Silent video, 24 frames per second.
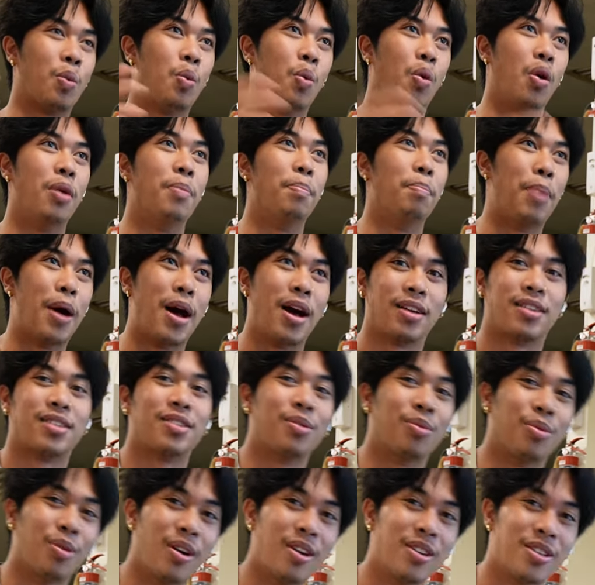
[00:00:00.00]
one box
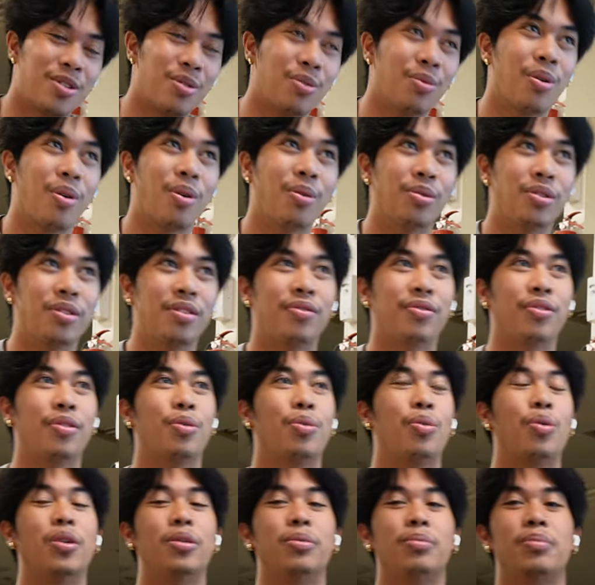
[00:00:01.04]
of Rice-A-Roni for
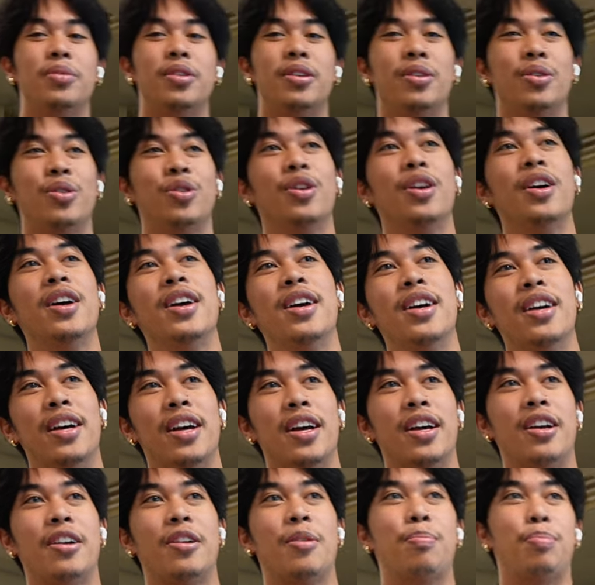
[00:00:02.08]
one meal,
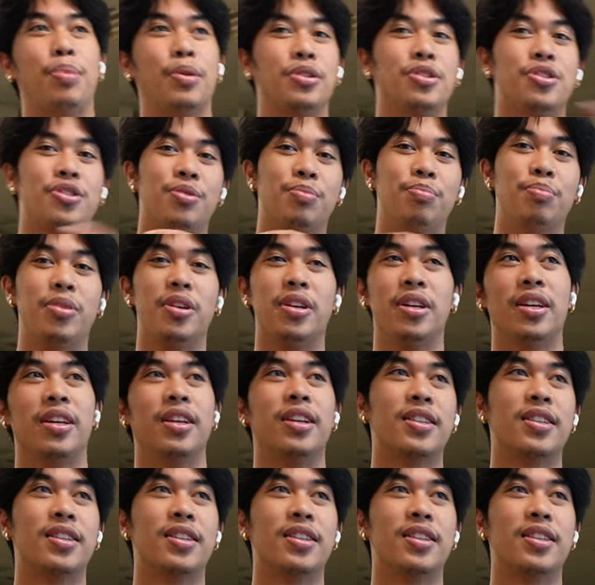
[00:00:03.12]
and then a bunch of meat.